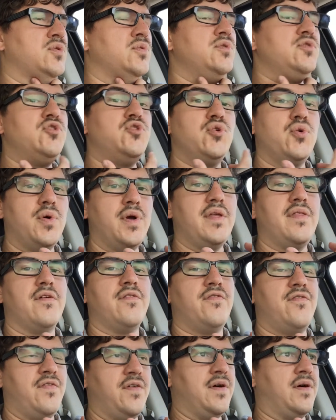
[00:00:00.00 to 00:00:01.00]
enjoy the
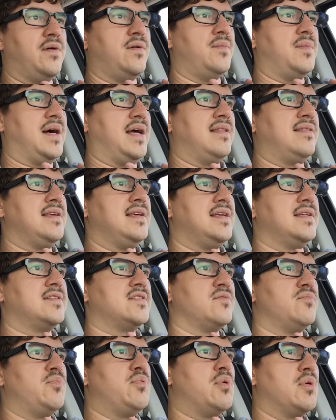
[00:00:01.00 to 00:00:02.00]
film. I think
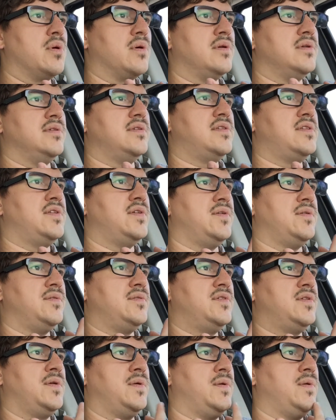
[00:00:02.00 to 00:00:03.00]
it's important to
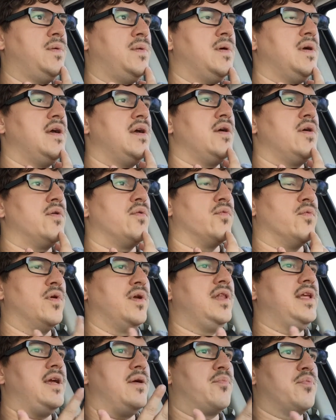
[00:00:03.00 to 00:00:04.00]

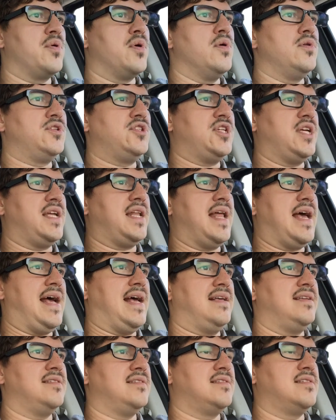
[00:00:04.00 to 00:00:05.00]
really approach it
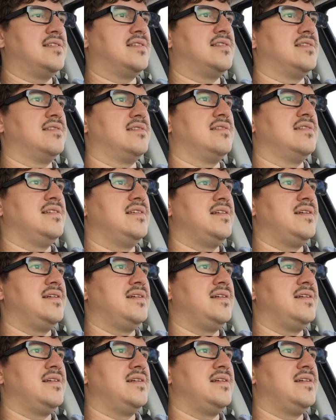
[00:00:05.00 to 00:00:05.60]
as